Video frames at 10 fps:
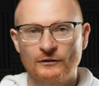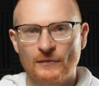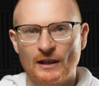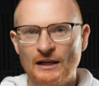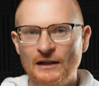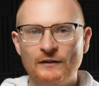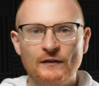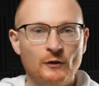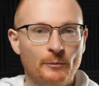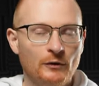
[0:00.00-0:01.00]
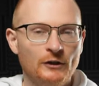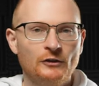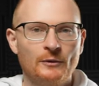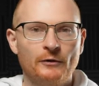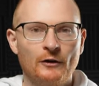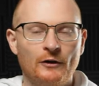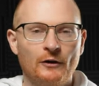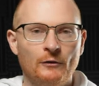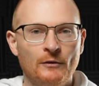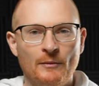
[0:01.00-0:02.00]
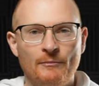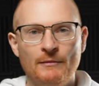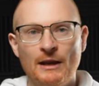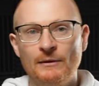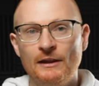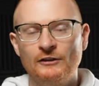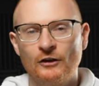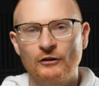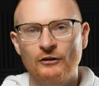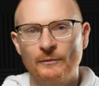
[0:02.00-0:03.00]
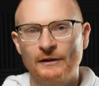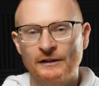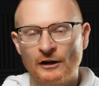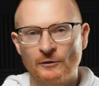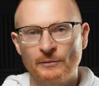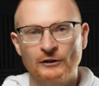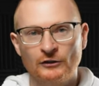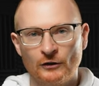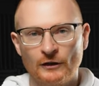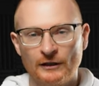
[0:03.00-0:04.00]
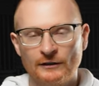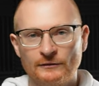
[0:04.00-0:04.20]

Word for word: And even if you're bullish on a protocol, maybe their tokenomics are a bit shonky.